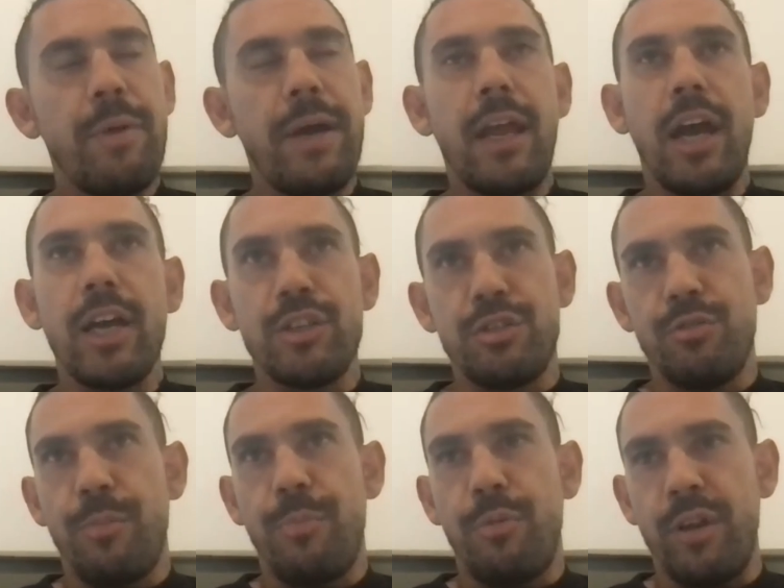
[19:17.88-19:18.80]
But I got
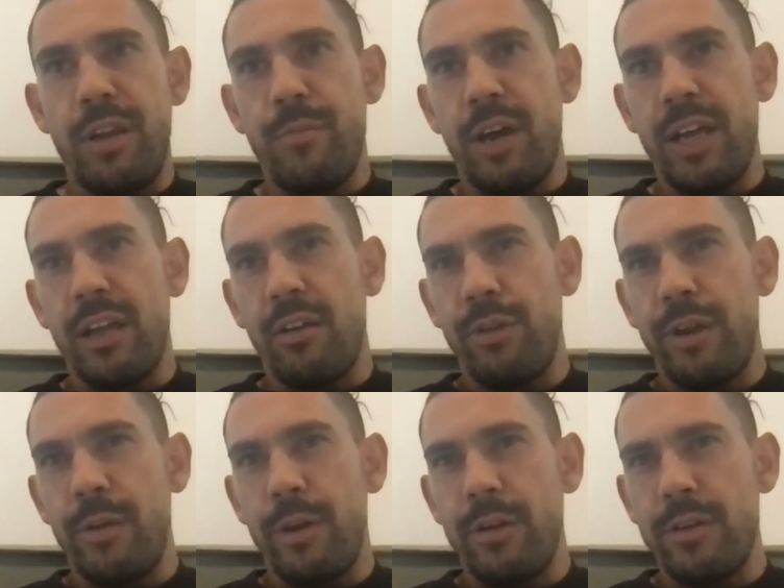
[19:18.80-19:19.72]
to a point in my
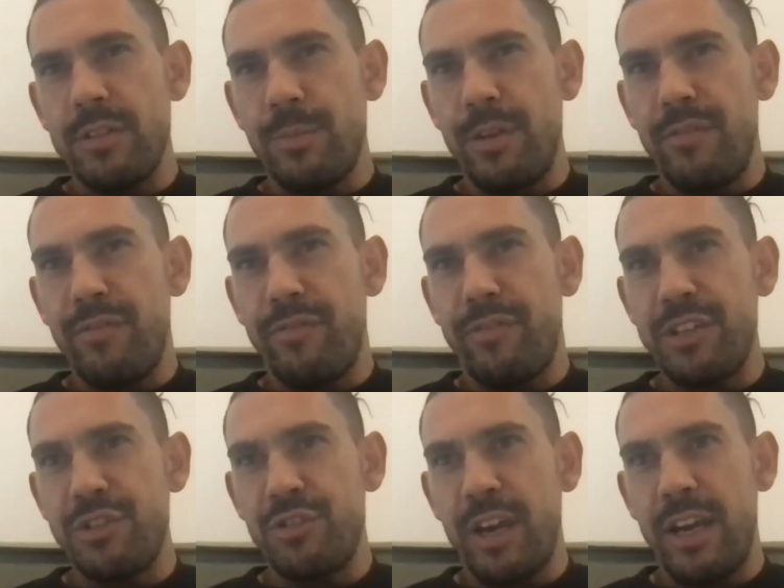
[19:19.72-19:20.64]
career where I was a bit
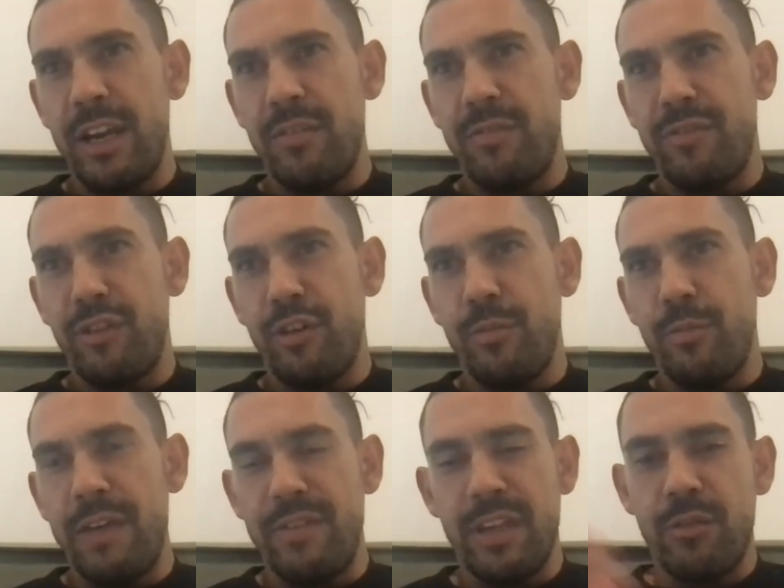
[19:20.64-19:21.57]
frustrated from
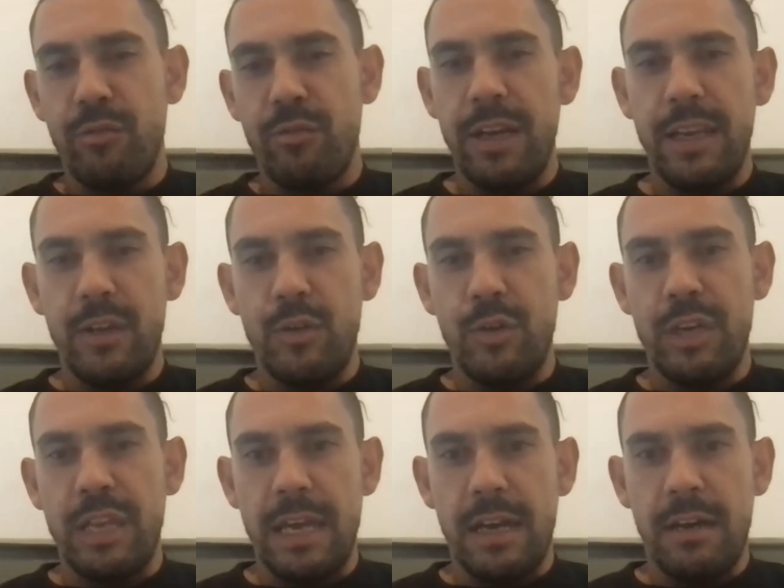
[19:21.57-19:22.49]
having a really
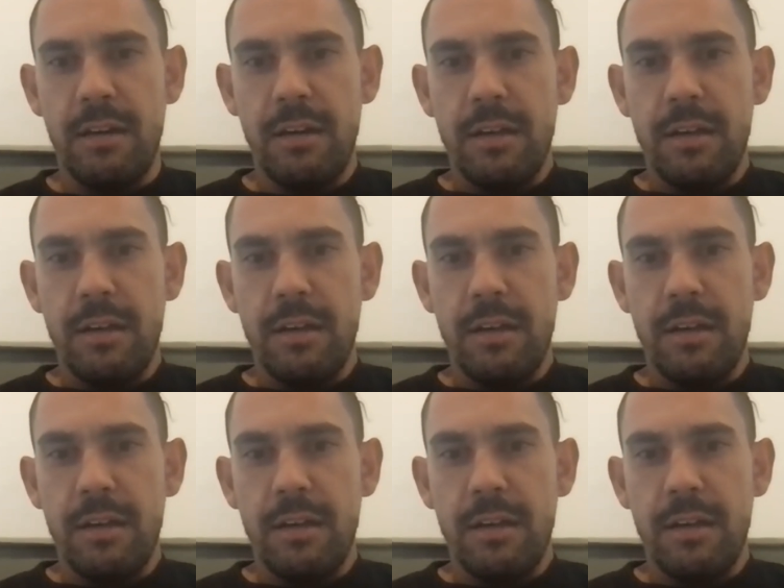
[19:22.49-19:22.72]
good year